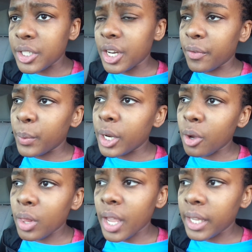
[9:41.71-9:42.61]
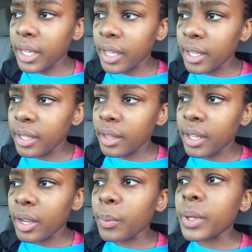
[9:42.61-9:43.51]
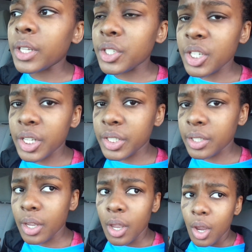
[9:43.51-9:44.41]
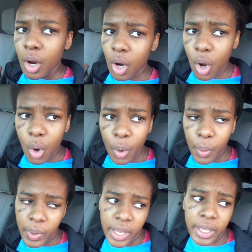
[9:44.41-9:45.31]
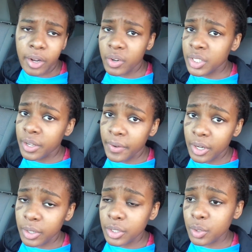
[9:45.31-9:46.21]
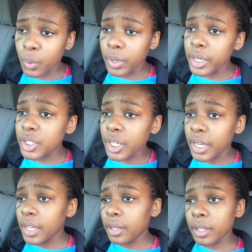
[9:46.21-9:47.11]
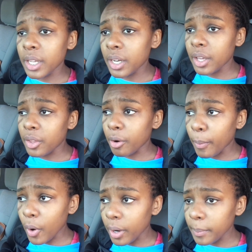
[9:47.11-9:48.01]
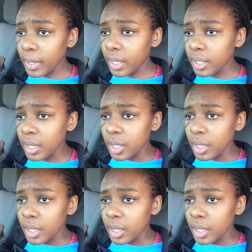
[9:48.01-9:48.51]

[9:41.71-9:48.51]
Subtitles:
And if we don't like it, then we can just go and get our stuff out of the storage and get another apartment.